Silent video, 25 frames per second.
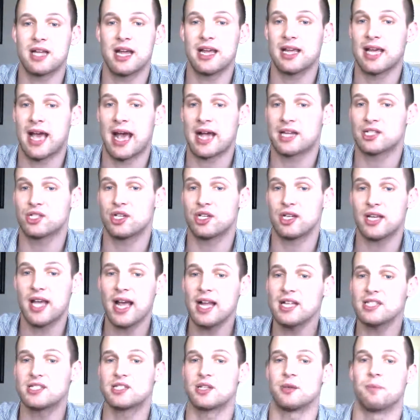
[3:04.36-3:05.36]
take action
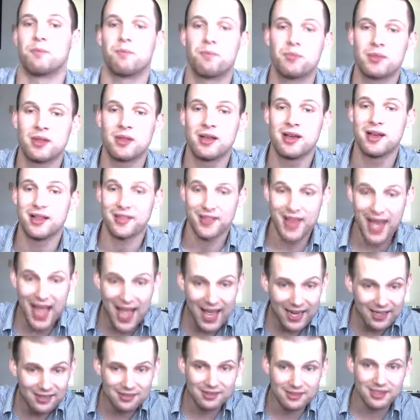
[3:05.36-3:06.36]
against them.
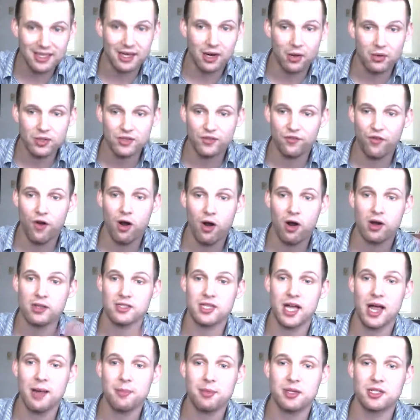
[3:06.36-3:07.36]
That, as far as
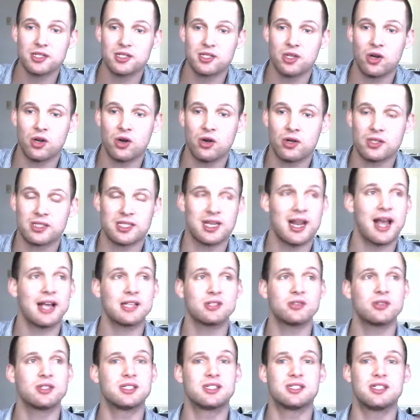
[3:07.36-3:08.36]
I'm concerned, is an
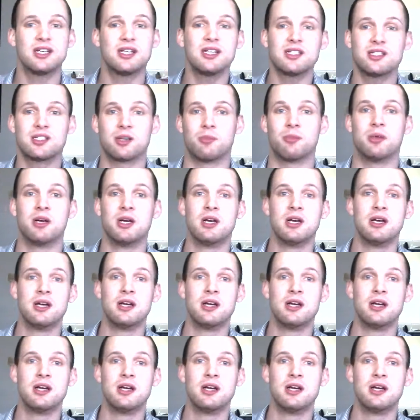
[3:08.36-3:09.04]
excellent system.